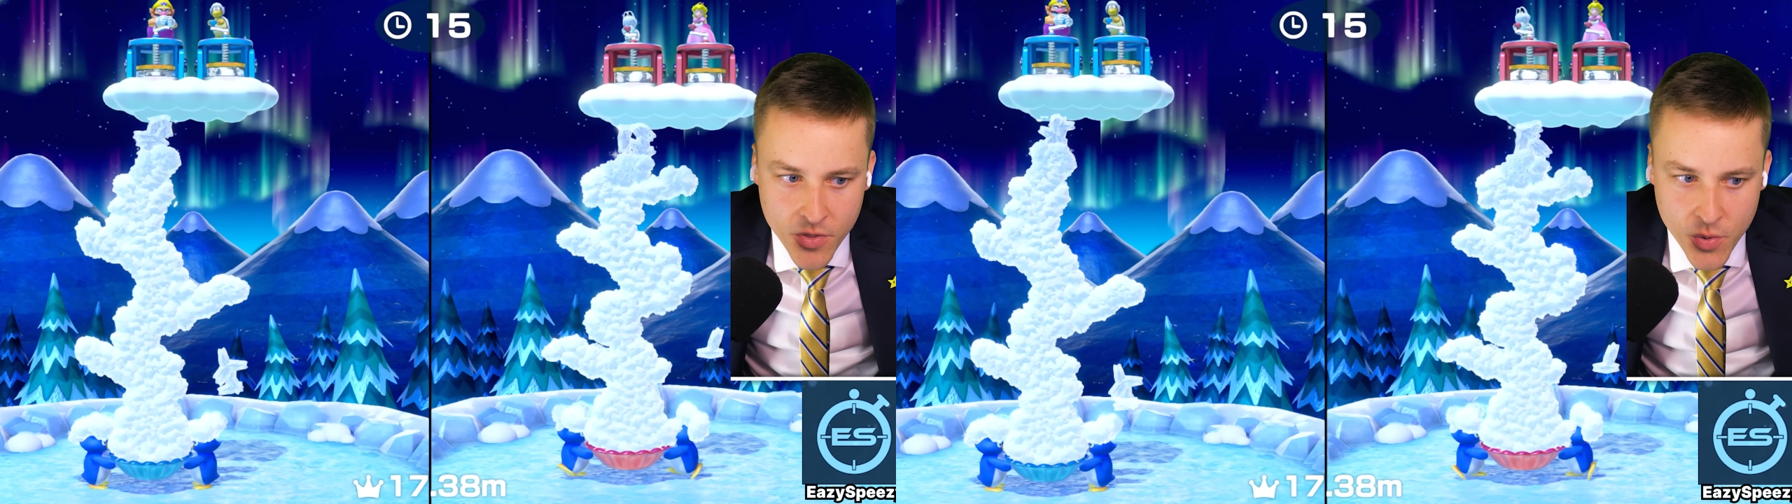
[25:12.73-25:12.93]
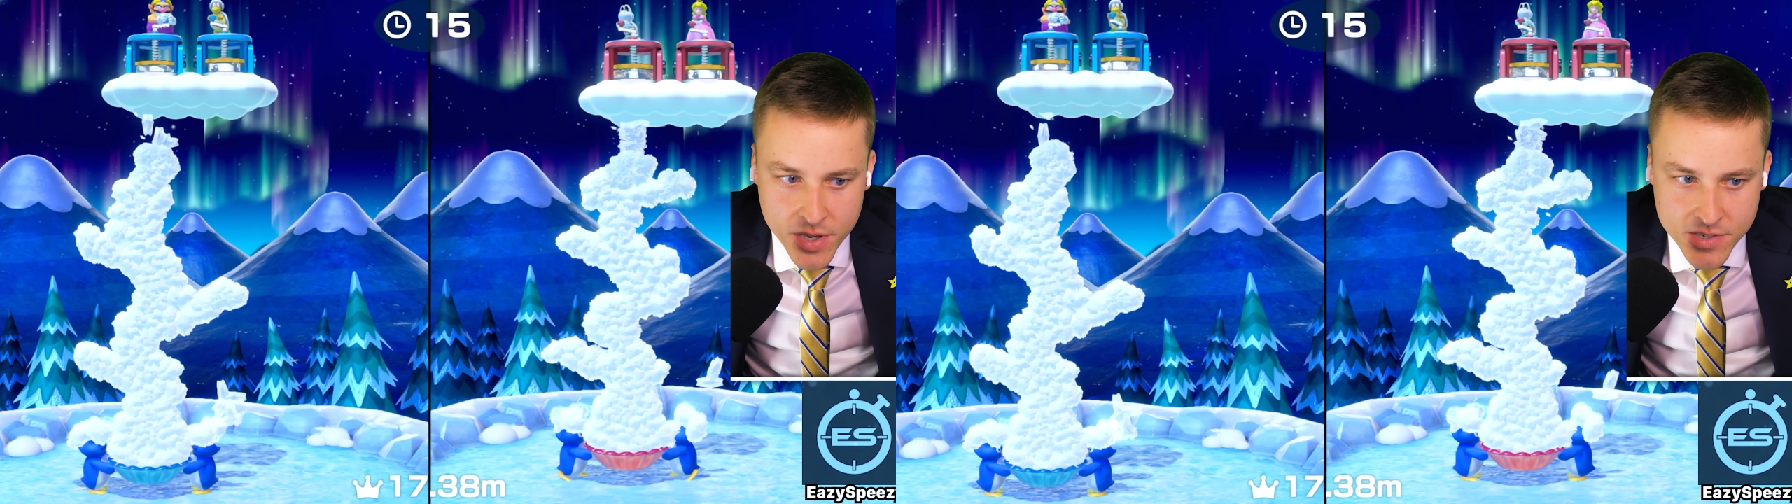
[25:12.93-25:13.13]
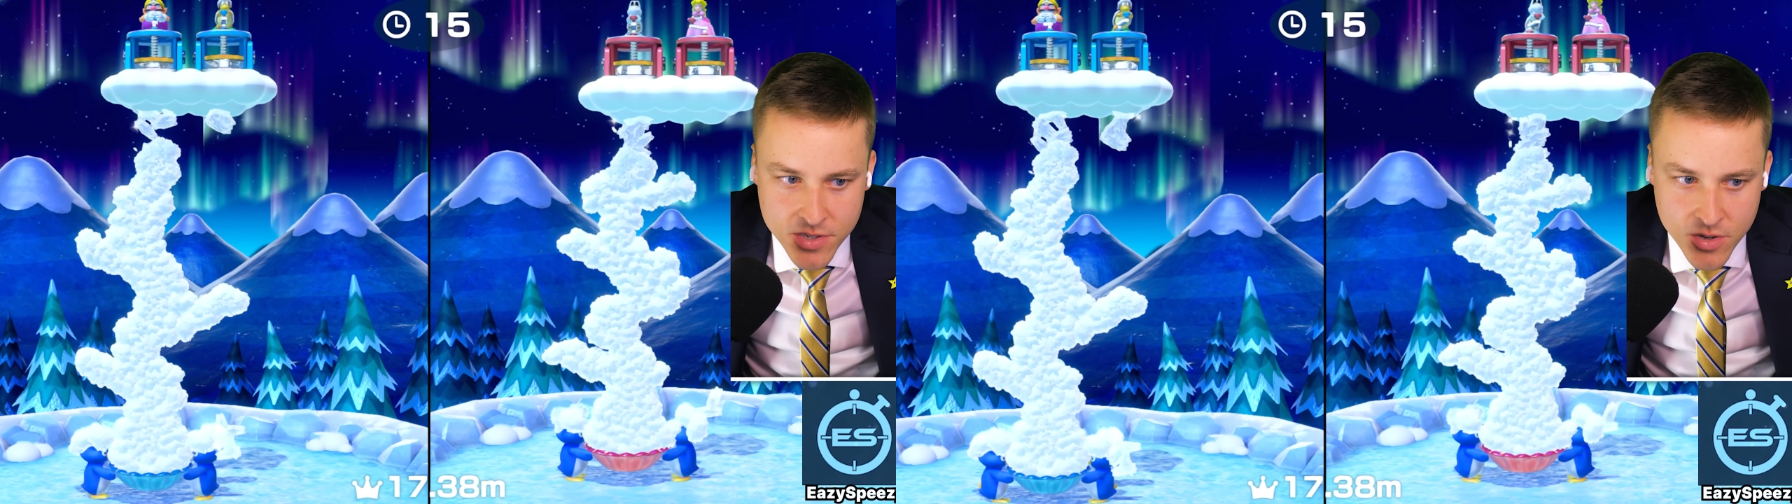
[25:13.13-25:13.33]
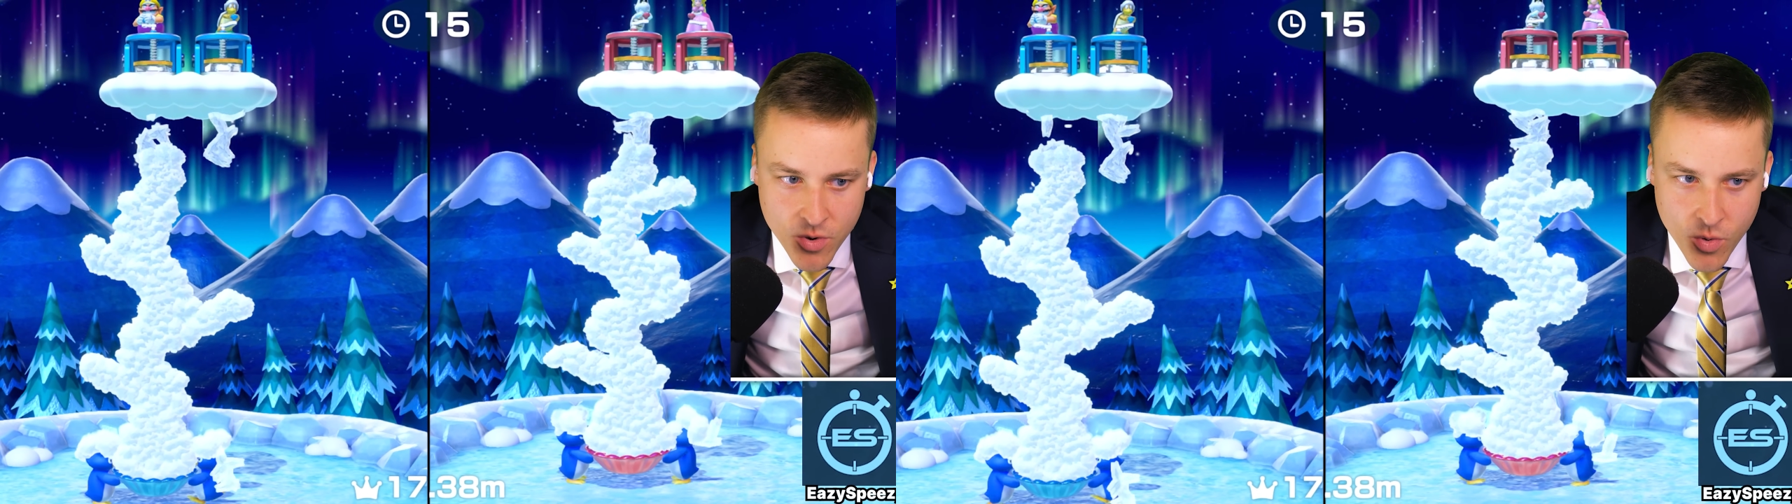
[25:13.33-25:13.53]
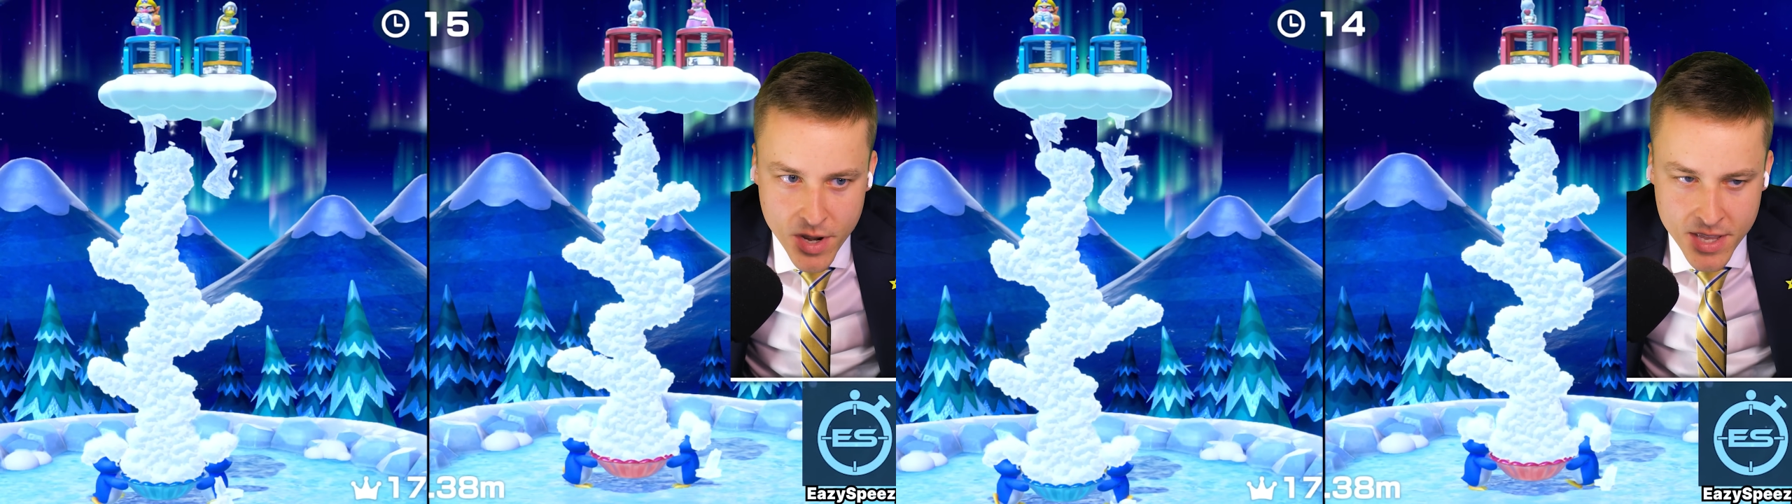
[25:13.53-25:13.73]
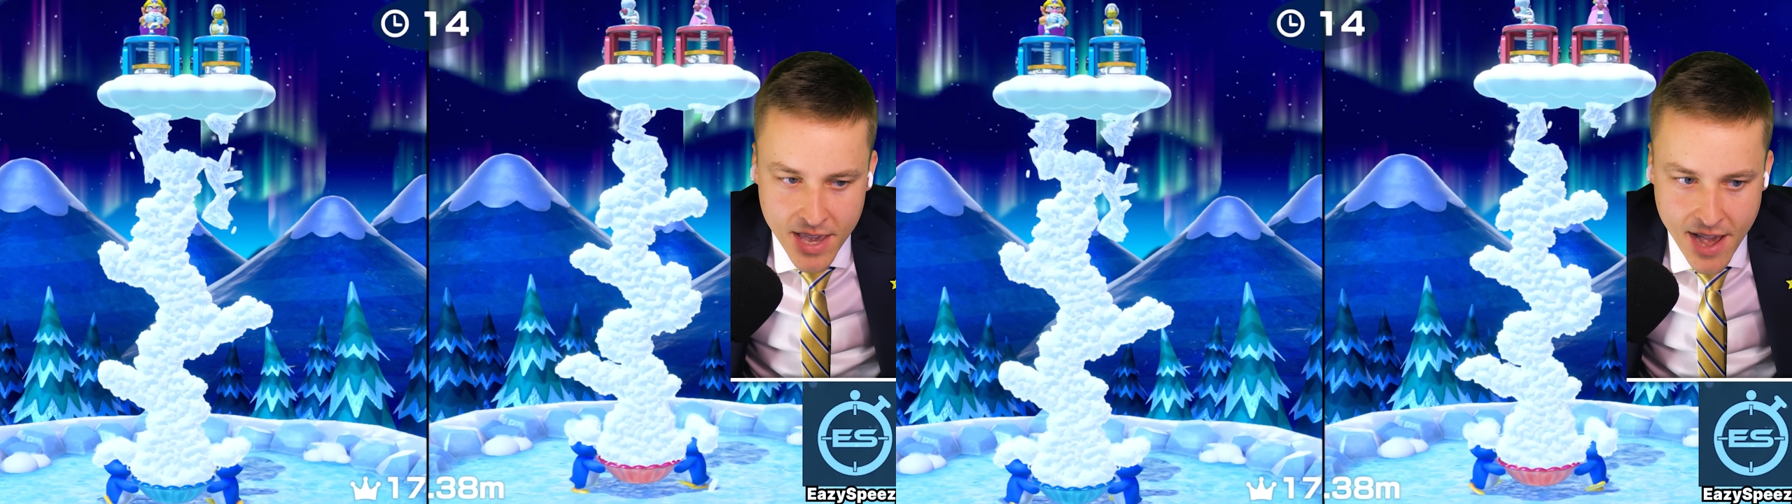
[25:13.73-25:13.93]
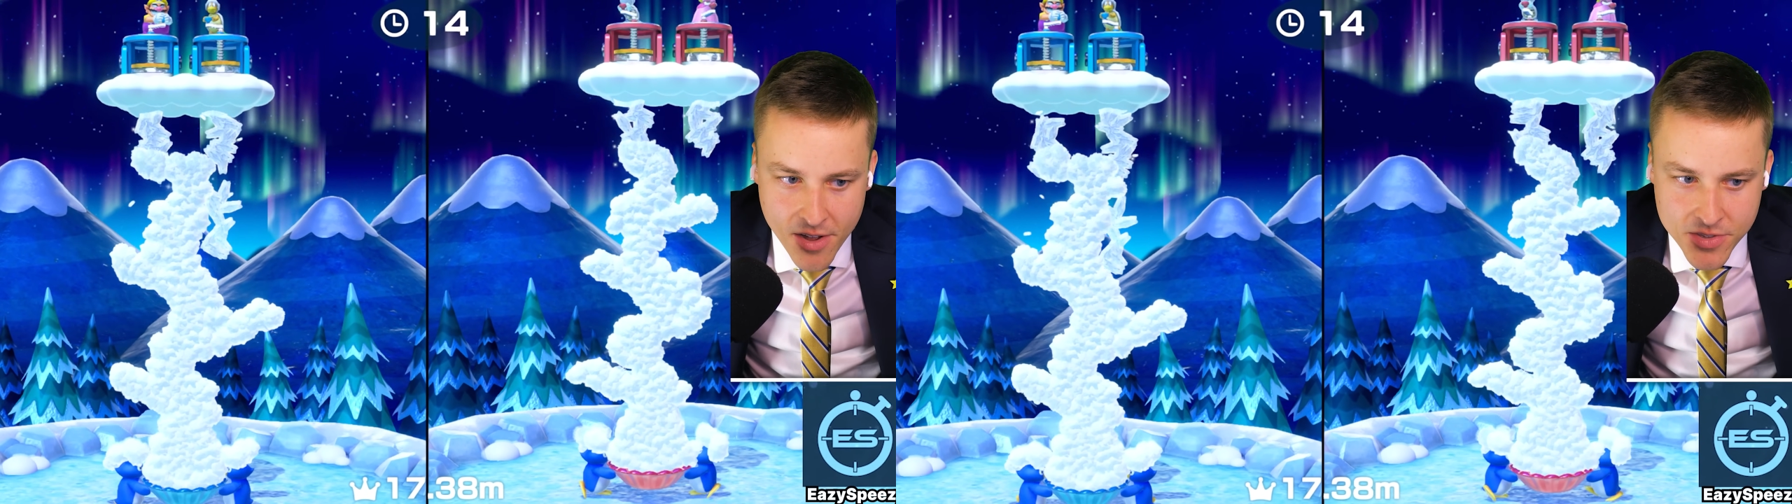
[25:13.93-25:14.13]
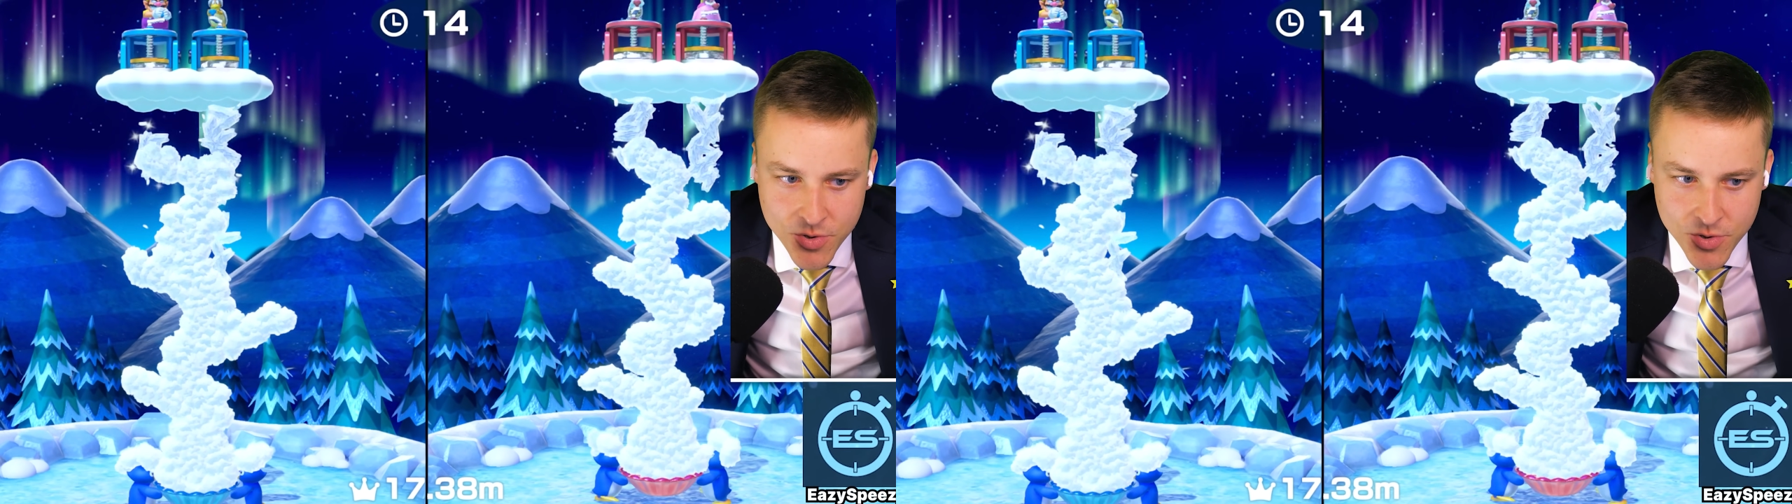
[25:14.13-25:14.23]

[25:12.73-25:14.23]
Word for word: knowing his coin count.